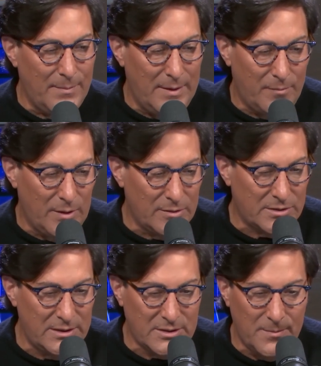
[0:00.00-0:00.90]
I mean, we could
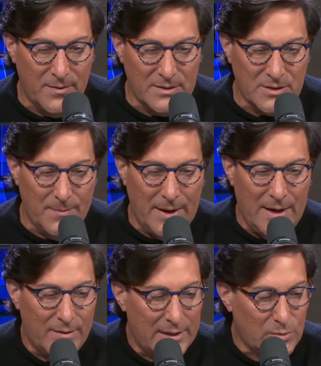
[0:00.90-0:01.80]
see some of this coming
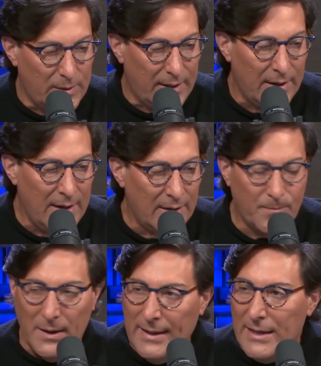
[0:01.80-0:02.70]
out next week.
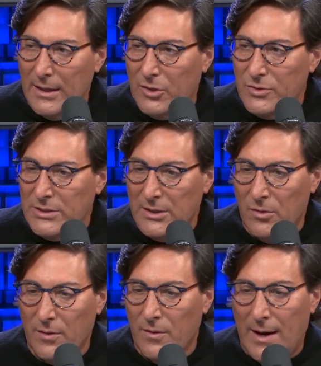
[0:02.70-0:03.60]
But again, like you said,
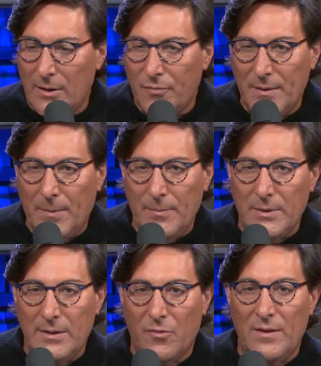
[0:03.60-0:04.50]
Logan, though, I don't think
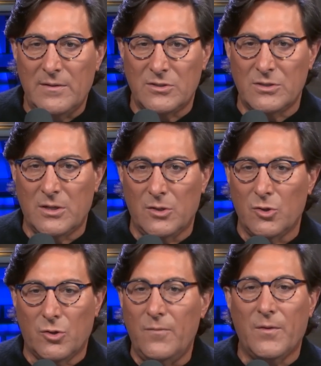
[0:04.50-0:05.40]
people either think this is going to
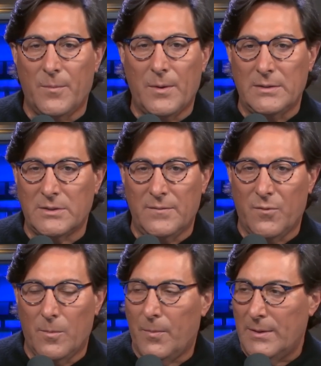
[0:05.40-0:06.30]
look good for the president,
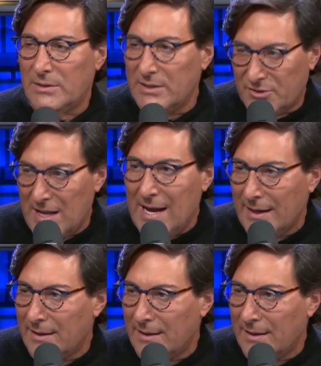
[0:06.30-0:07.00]
former president. It's not.